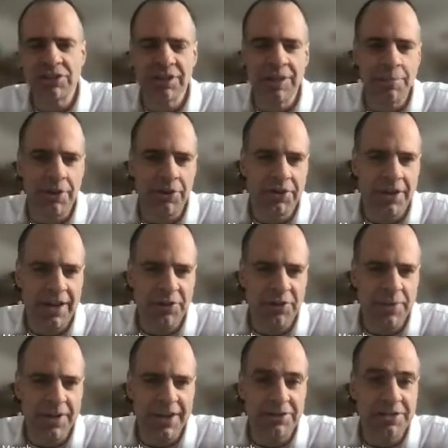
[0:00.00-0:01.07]
about
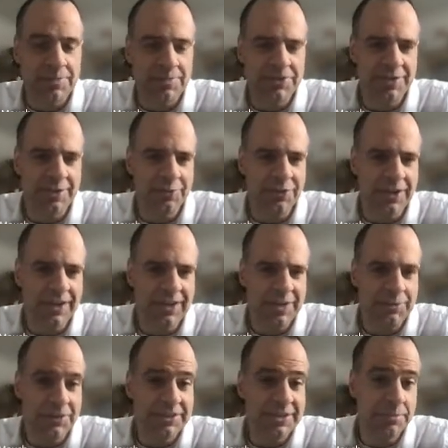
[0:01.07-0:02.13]
hardware, specifically
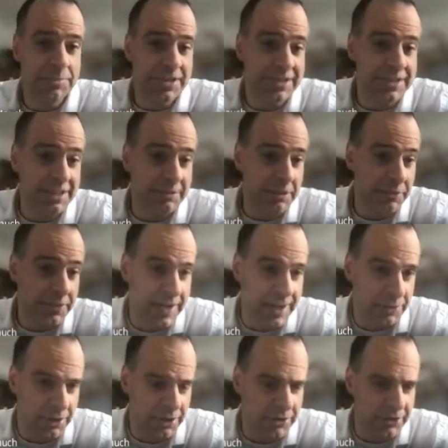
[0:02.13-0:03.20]
what's the big deal with
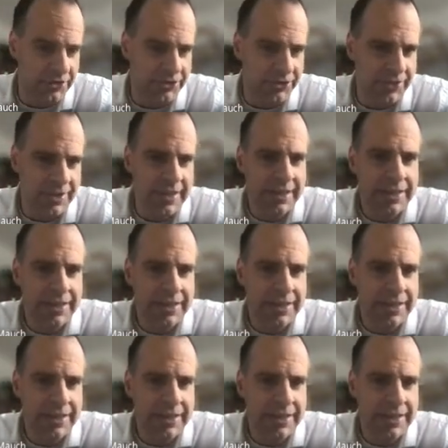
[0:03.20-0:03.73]
errors.